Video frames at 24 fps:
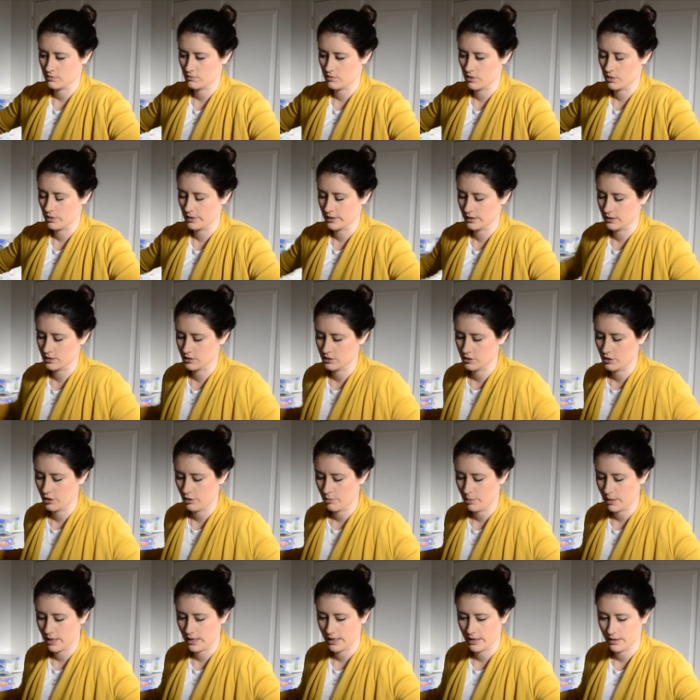rolling the
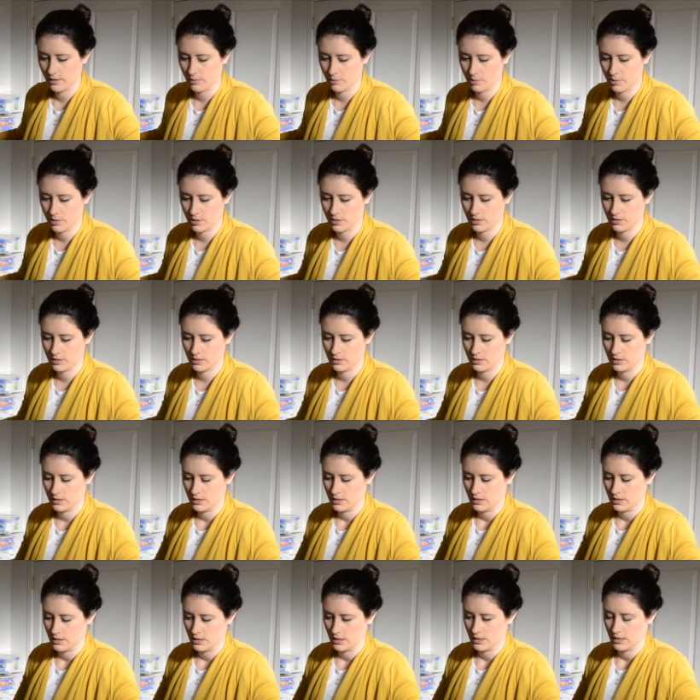top up
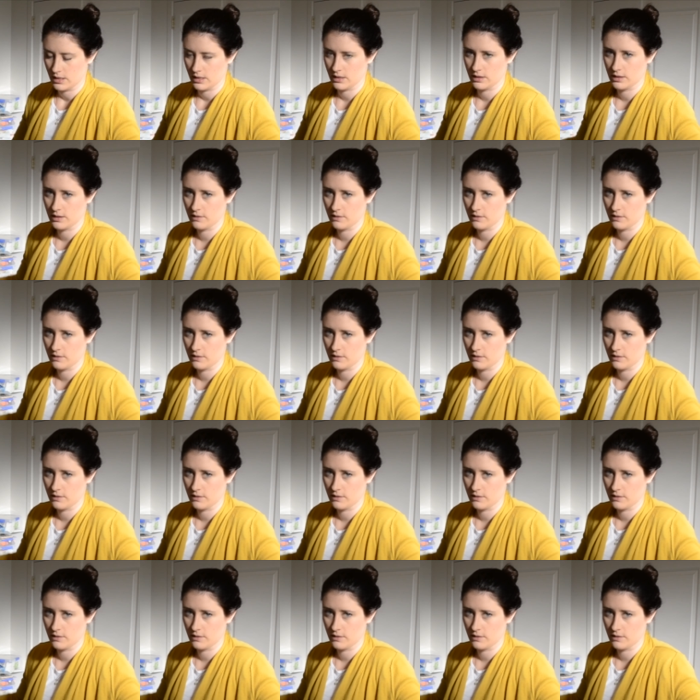and